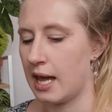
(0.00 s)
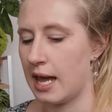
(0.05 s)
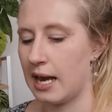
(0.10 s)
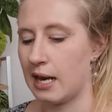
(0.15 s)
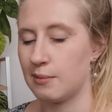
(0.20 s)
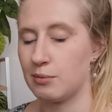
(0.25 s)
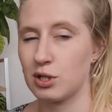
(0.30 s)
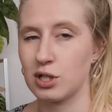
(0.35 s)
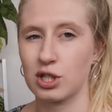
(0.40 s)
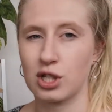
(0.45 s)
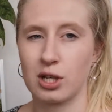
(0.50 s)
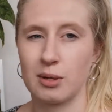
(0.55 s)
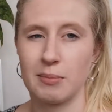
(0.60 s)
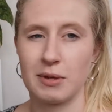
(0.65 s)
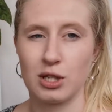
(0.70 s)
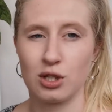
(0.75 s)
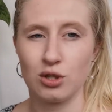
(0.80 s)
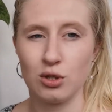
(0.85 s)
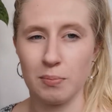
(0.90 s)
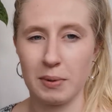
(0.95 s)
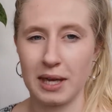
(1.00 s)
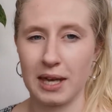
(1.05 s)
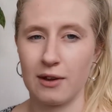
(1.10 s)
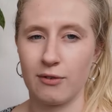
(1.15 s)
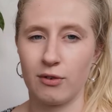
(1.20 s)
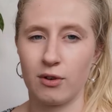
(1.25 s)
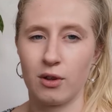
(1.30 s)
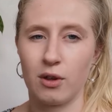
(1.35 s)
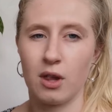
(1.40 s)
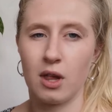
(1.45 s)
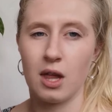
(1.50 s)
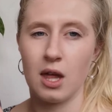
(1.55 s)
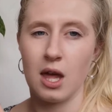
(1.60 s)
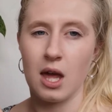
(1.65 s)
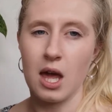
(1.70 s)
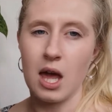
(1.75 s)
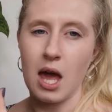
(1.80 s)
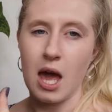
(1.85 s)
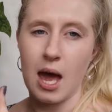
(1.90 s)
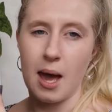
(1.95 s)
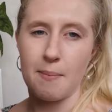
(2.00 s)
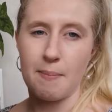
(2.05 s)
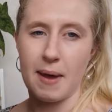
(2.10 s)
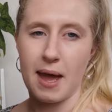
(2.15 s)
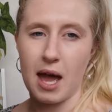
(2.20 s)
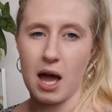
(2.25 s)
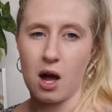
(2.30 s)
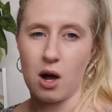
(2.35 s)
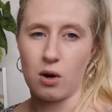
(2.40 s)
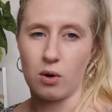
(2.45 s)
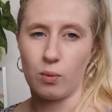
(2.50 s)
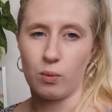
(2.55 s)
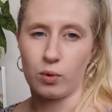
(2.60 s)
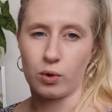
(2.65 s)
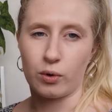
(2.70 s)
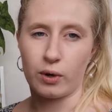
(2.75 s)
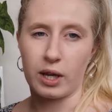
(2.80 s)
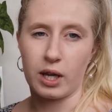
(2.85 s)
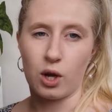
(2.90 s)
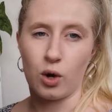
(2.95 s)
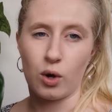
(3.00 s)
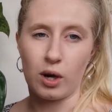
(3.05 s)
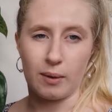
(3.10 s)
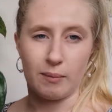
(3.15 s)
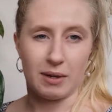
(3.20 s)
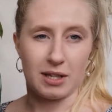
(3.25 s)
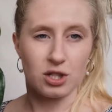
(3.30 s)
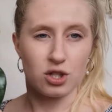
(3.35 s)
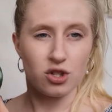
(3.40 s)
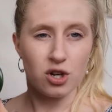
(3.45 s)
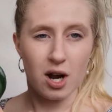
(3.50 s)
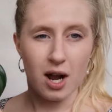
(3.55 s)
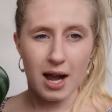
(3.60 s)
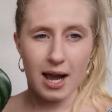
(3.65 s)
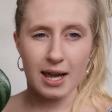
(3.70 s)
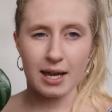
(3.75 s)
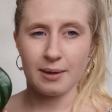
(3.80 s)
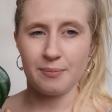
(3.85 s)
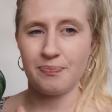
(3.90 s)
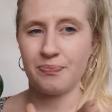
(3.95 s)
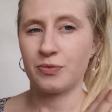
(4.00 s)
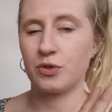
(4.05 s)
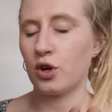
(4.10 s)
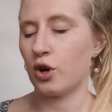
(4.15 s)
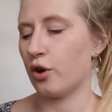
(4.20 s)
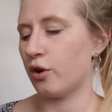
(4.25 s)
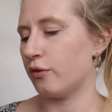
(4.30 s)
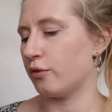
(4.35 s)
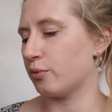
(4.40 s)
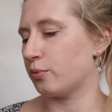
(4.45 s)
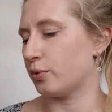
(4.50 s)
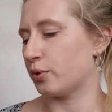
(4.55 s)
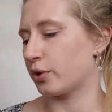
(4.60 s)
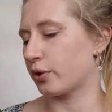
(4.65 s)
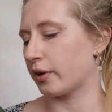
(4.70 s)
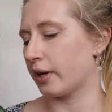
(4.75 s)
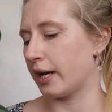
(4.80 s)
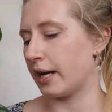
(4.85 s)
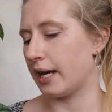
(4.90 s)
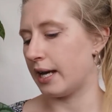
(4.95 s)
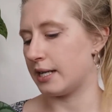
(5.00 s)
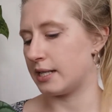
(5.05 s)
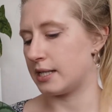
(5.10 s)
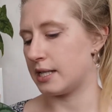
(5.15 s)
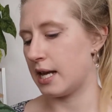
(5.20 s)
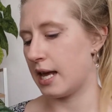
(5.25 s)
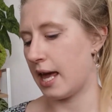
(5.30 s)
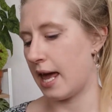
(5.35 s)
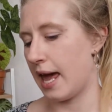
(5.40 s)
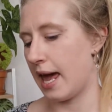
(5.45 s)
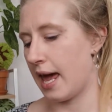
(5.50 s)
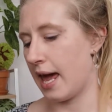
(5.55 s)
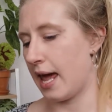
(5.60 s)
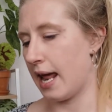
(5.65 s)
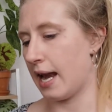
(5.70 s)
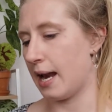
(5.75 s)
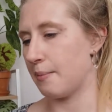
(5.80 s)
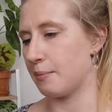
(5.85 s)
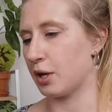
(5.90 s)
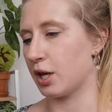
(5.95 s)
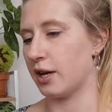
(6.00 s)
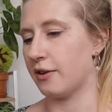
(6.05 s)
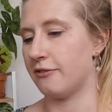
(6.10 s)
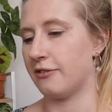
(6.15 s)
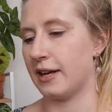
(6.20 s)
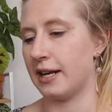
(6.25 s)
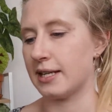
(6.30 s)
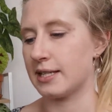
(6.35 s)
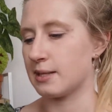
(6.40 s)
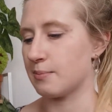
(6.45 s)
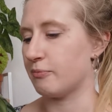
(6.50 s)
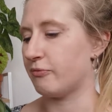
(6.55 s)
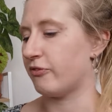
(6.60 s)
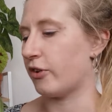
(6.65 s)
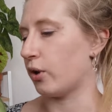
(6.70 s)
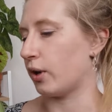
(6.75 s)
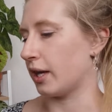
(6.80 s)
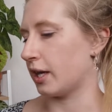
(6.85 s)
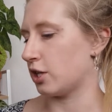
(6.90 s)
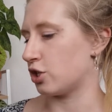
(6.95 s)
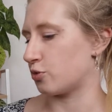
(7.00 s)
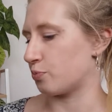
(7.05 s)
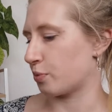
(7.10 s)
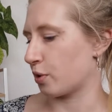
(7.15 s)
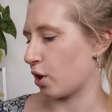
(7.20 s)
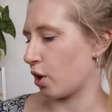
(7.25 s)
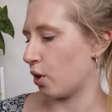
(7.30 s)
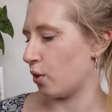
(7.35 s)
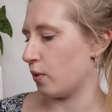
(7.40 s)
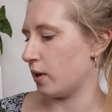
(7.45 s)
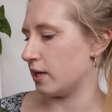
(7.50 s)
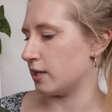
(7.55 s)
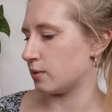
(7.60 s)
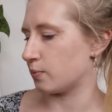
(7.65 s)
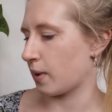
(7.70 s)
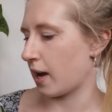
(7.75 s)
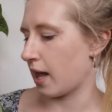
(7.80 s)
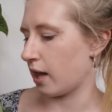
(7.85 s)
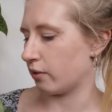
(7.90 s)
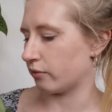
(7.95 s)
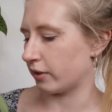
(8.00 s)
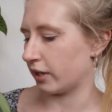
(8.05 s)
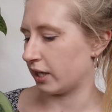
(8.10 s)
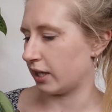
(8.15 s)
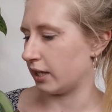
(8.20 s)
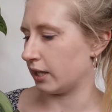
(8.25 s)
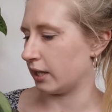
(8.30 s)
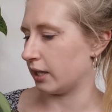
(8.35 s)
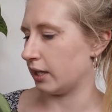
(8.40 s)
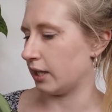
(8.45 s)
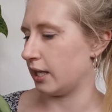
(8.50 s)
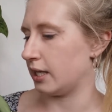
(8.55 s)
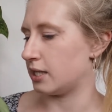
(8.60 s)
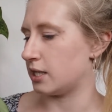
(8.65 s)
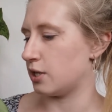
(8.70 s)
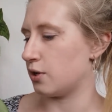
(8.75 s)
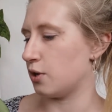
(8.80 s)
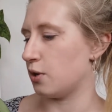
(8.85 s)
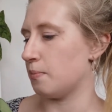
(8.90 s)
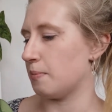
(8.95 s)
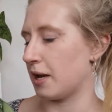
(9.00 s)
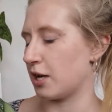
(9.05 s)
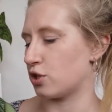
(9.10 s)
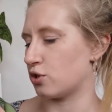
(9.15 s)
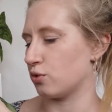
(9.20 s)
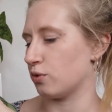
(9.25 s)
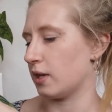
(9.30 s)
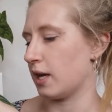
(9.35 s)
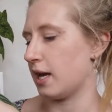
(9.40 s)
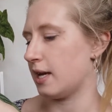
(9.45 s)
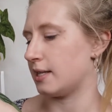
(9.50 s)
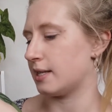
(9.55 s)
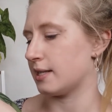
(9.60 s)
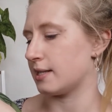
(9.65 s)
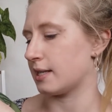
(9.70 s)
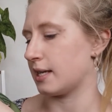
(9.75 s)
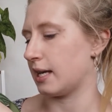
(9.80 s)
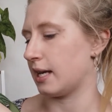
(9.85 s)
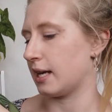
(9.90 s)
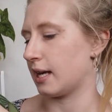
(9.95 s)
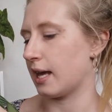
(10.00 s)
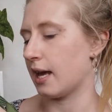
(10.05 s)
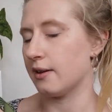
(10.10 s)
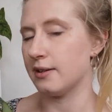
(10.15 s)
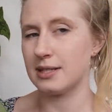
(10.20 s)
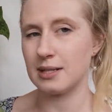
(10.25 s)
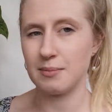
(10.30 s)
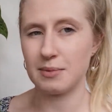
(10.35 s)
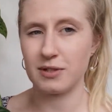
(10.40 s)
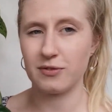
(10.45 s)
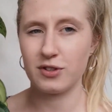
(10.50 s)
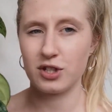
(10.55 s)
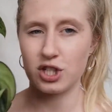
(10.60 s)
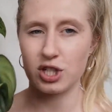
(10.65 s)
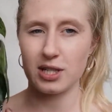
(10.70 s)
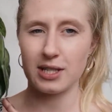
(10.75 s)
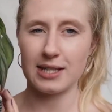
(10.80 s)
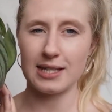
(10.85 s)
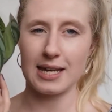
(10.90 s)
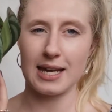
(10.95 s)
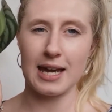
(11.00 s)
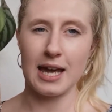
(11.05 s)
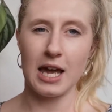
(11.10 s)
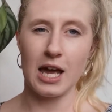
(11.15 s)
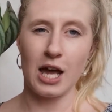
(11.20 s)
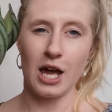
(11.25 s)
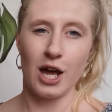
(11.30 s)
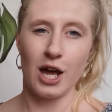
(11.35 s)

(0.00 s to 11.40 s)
And I'm just going to be super careful about watering it only when it's dry, not over watering it, and I'm going to feed it some Foliage Pro as well regularly to make sure that it doesn't get a calcium deficiency.